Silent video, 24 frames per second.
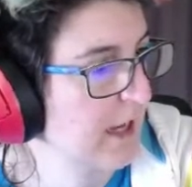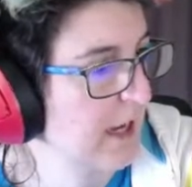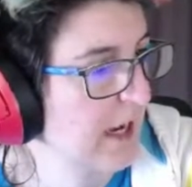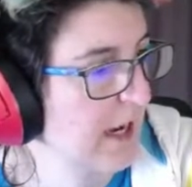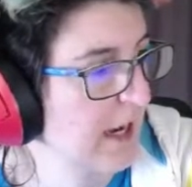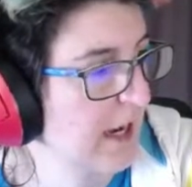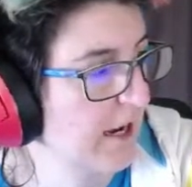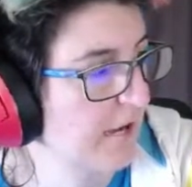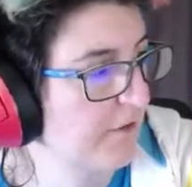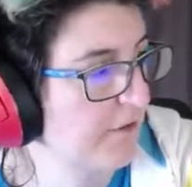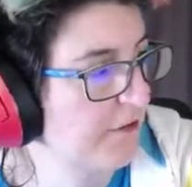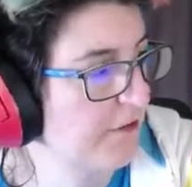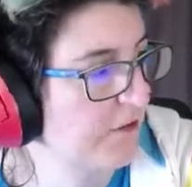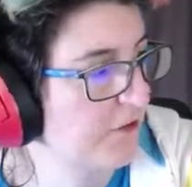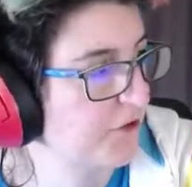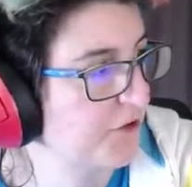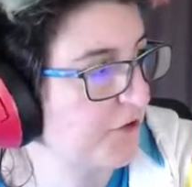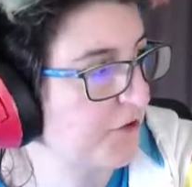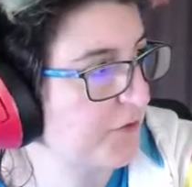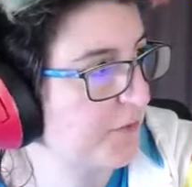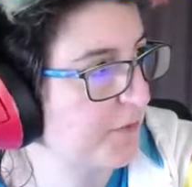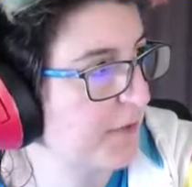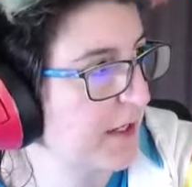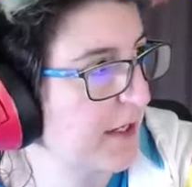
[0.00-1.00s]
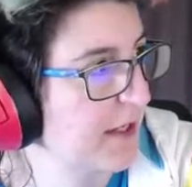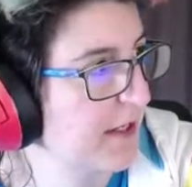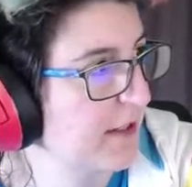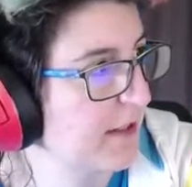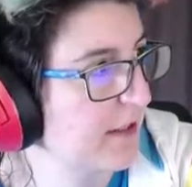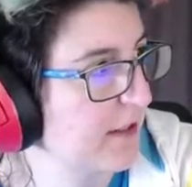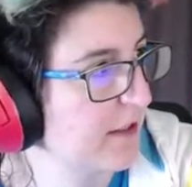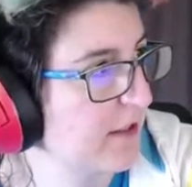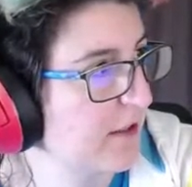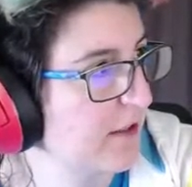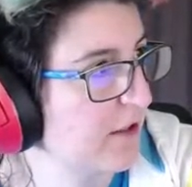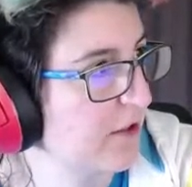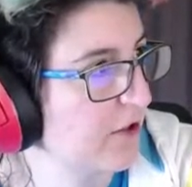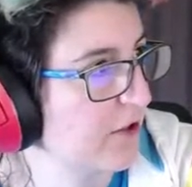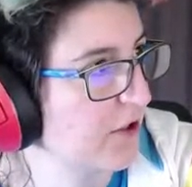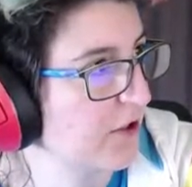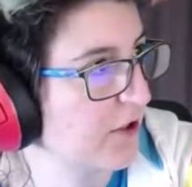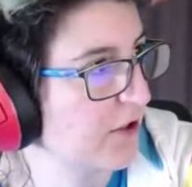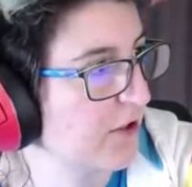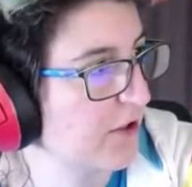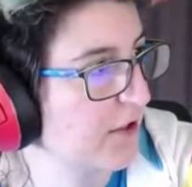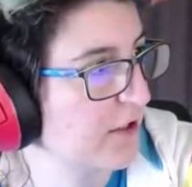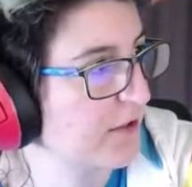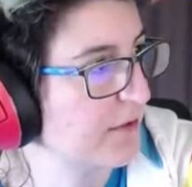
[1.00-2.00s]
After you submit, you're
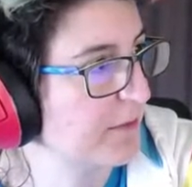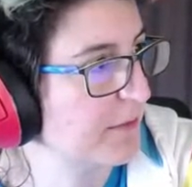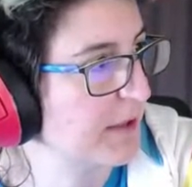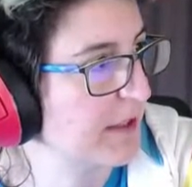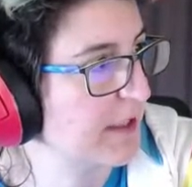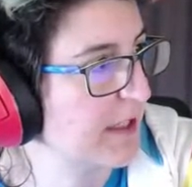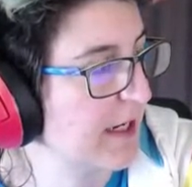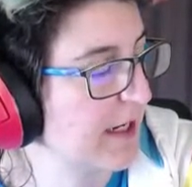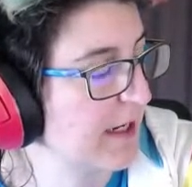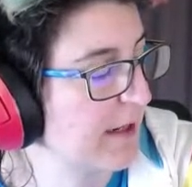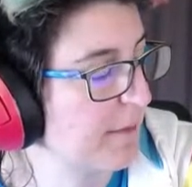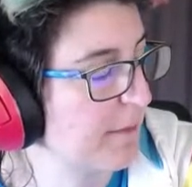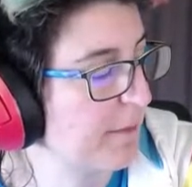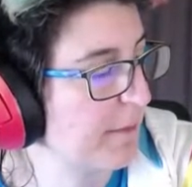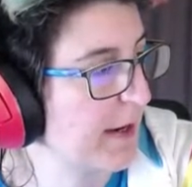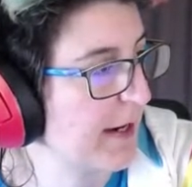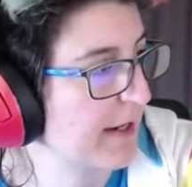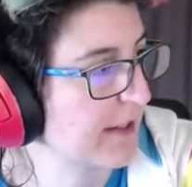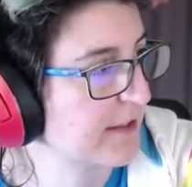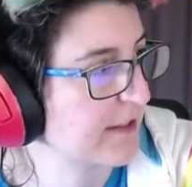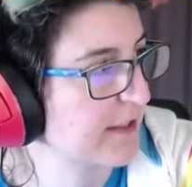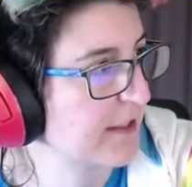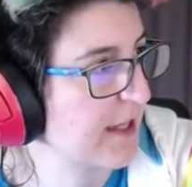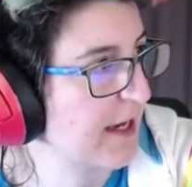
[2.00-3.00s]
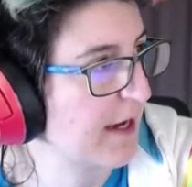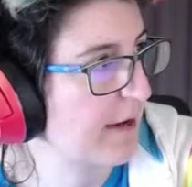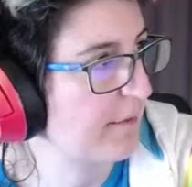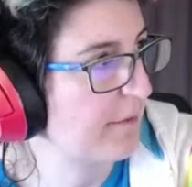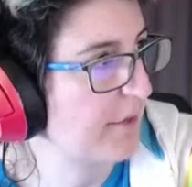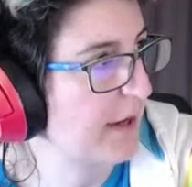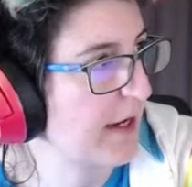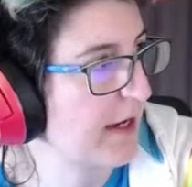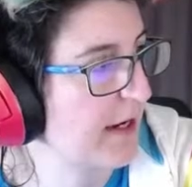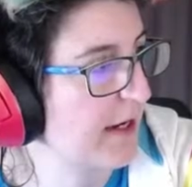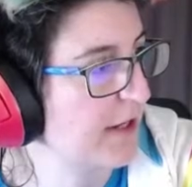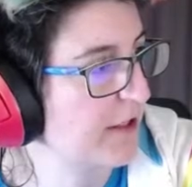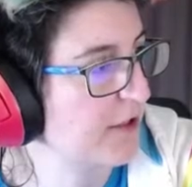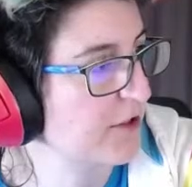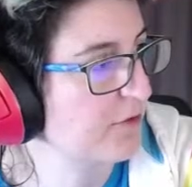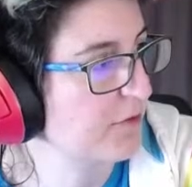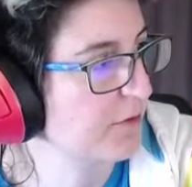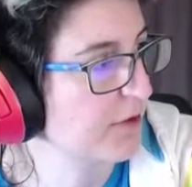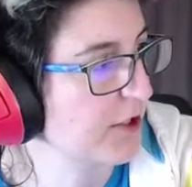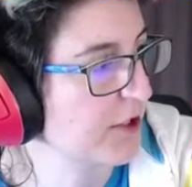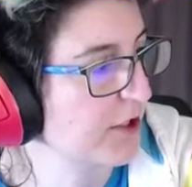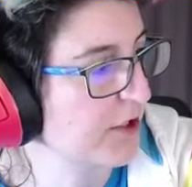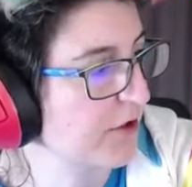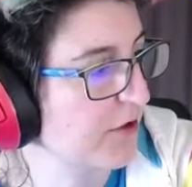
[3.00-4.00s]
going to be taken back to that page
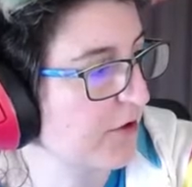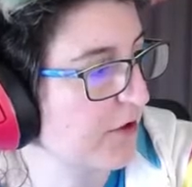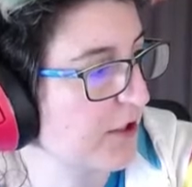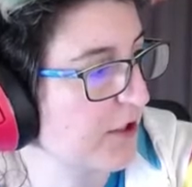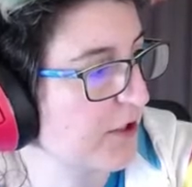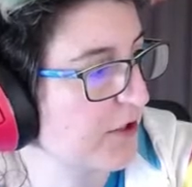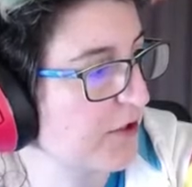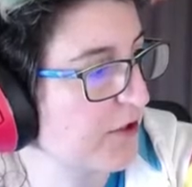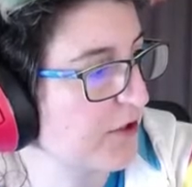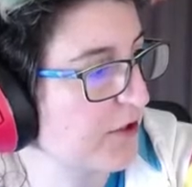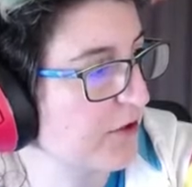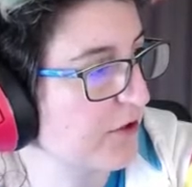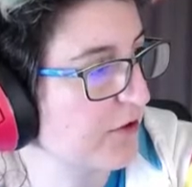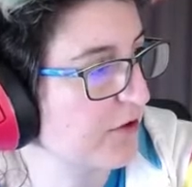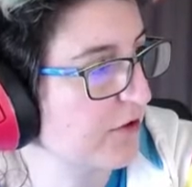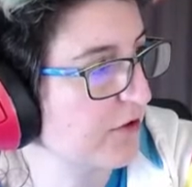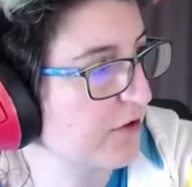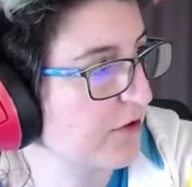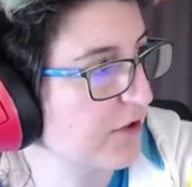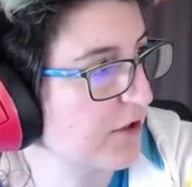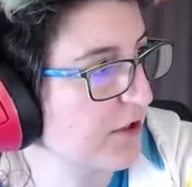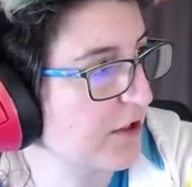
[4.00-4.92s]
where you're going to,